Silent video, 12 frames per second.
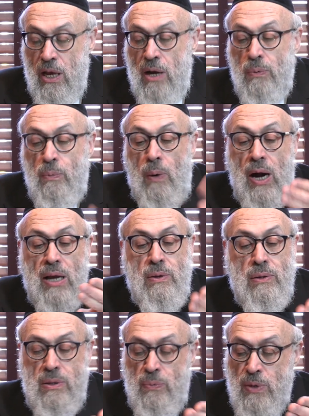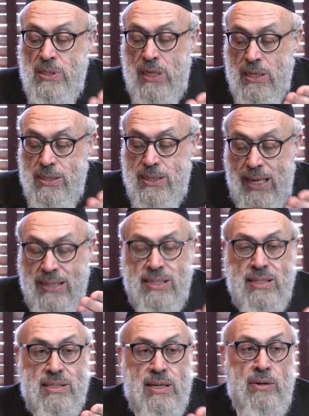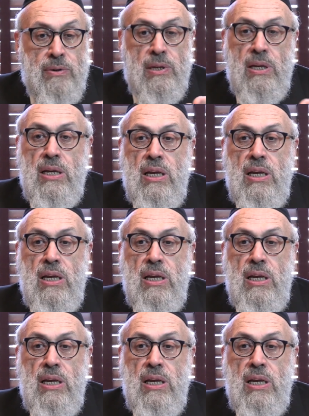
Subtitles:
Why was this necessary?